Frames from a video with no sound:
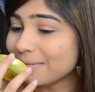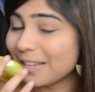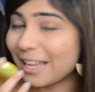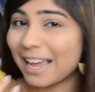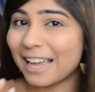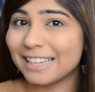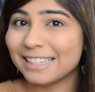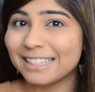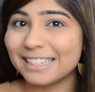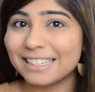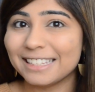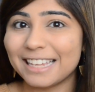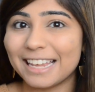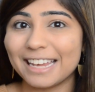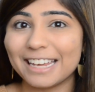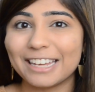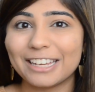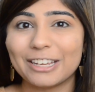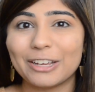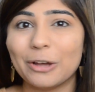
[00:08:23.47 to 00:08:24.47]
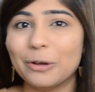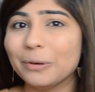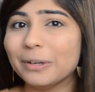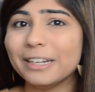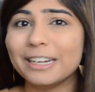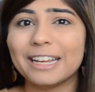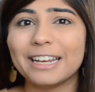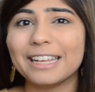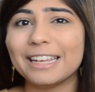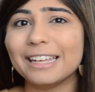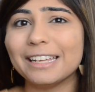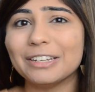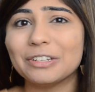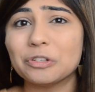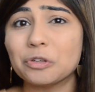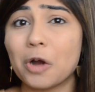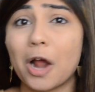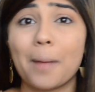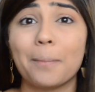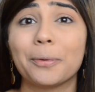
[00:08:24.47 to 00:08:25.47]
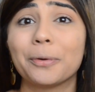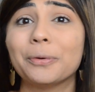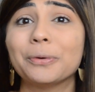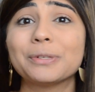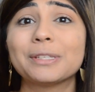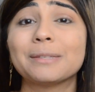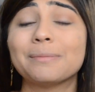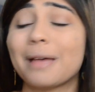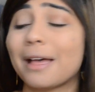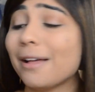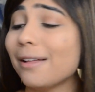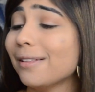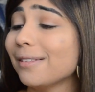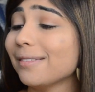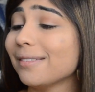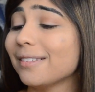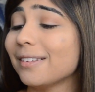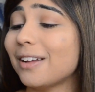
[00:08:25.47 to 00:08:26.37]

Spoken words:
It has this like coconutty tropical smell.